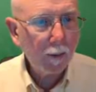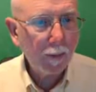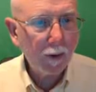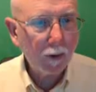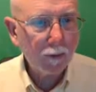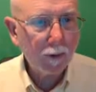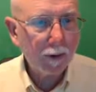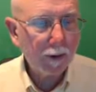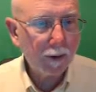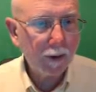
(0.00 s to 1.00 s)
My
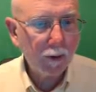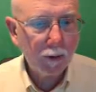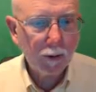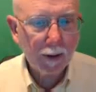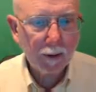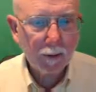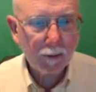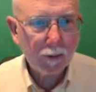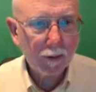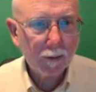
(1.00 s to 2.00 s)
alternate interior
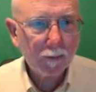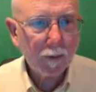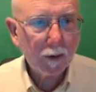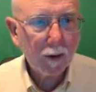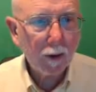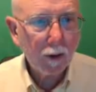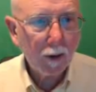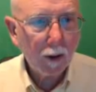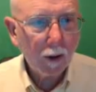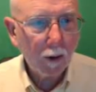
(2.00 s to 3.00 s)
angles
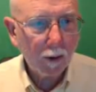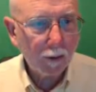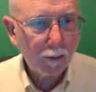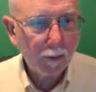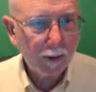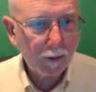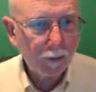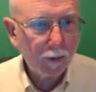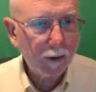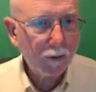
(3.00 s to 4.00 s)
are 3 and
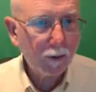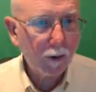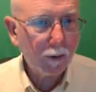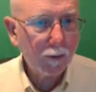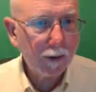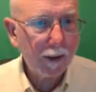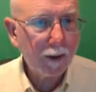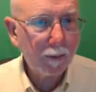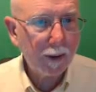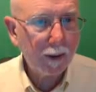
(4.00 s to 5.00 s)
6,
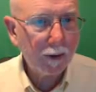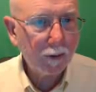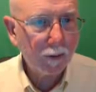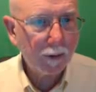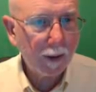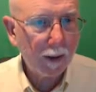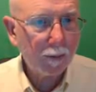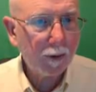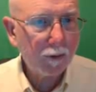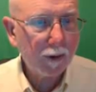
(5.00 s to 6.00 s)
alternating meaning on
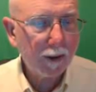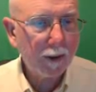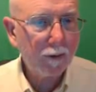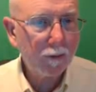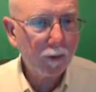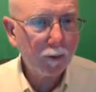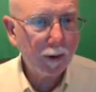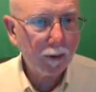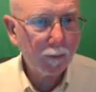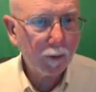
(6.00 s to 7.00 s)
opposite sides of the
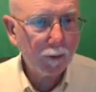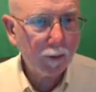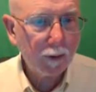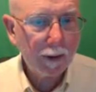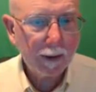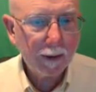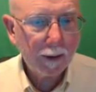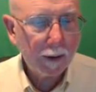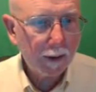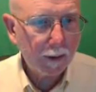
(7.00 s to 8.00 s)
transversal,
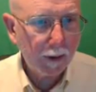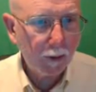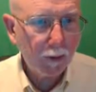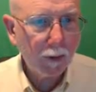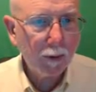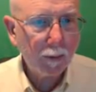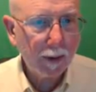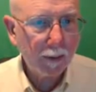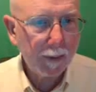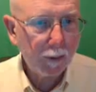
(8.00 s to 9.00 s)
interior
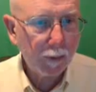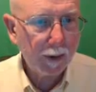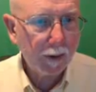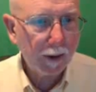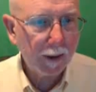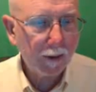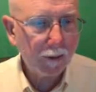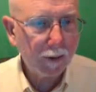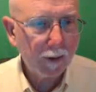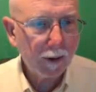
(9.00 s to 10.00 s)
meaning between the
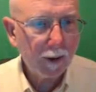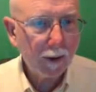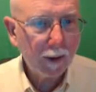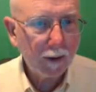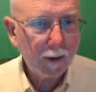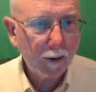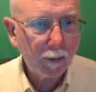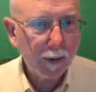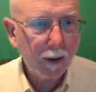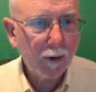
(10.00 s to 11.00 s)
lines. And the other
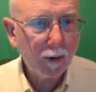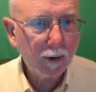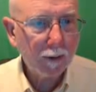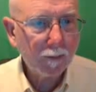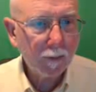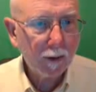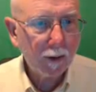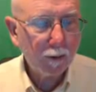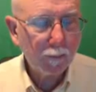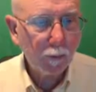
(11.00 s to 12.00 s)
pair
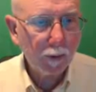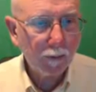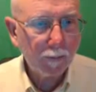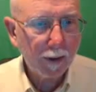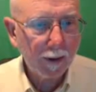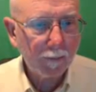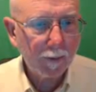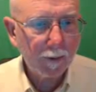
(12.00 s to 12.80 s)
is 4 and 5.